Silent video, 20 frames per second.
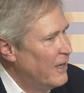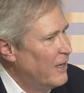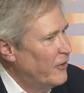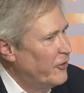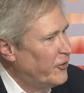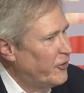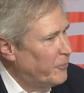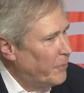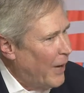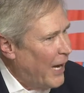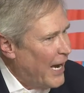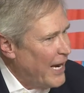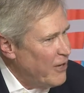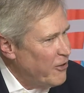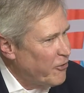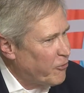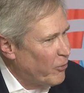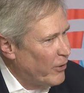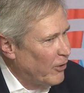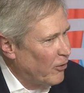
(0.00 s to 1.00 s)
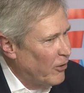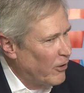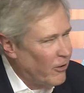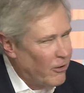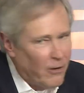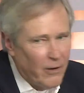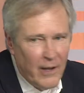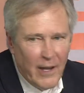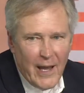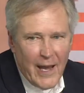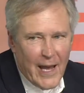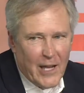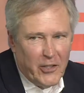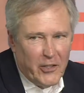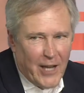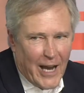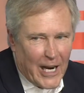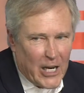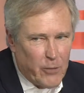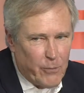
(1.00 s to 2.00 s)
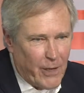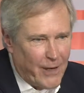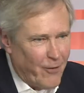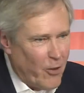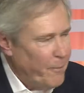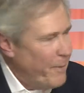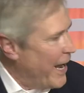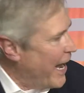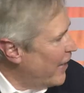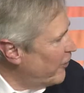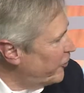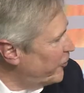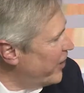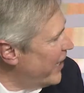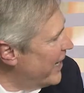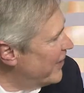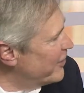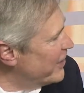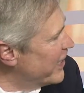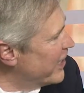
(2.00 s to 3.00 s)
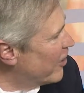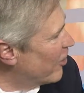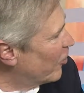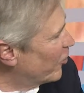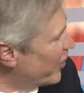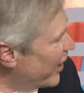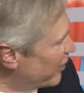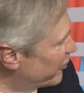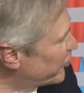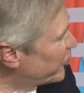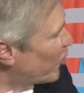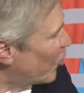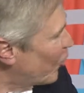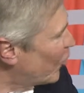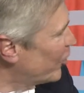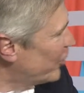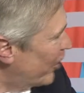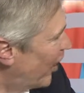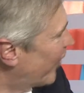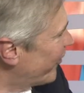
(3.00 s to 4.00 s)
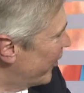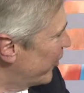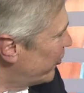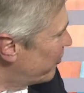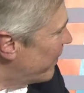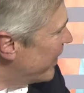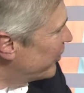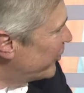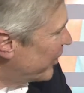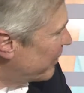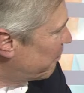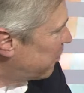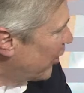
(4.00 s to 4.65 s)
spy thriller, and documentary of the past 10 years has turned on this basic